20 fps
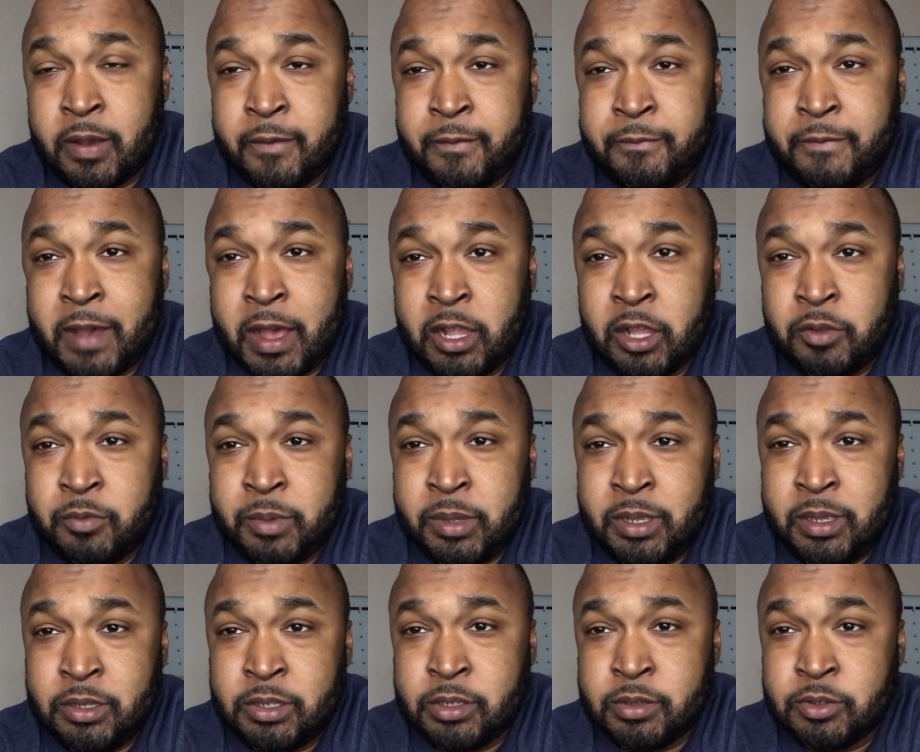Follow
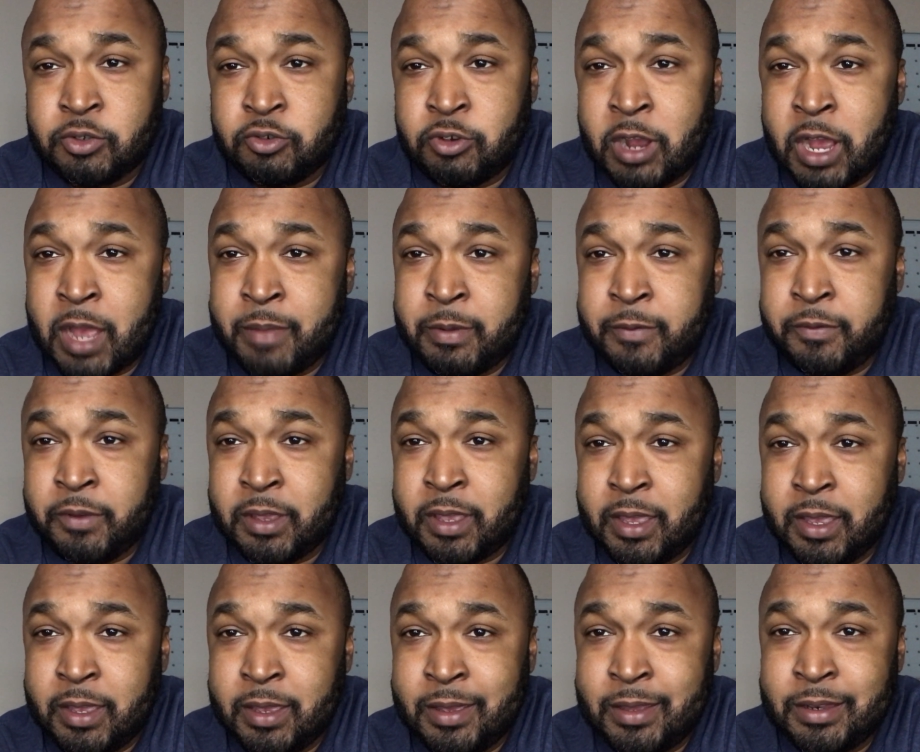me, subscribe if you
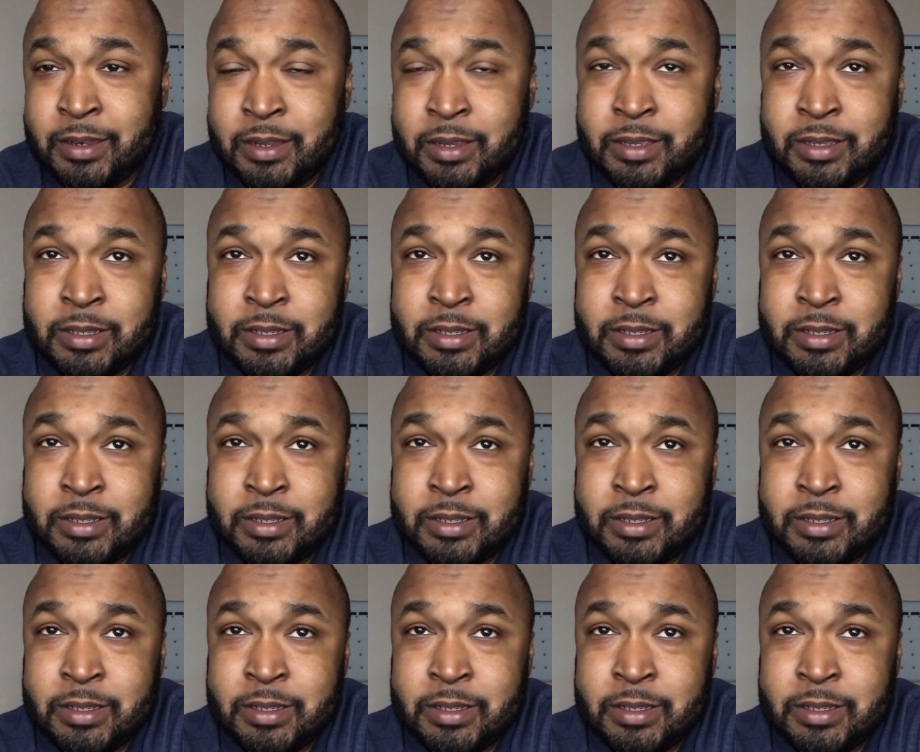can.